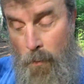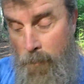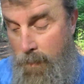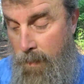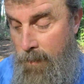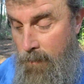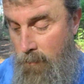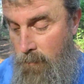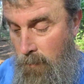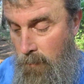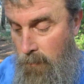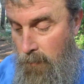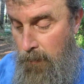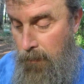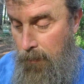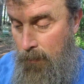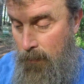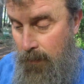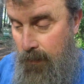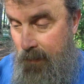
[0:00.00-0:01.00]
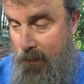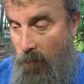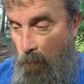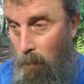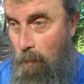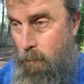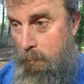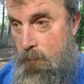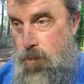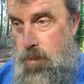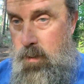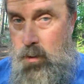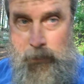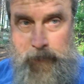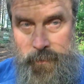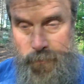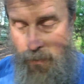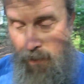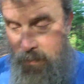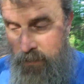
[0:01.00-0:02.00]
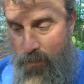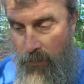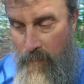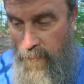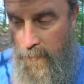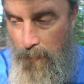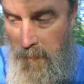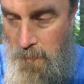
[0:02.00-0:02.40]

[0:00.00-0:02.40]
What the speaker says: Benning, and he worked with the Army Rangers.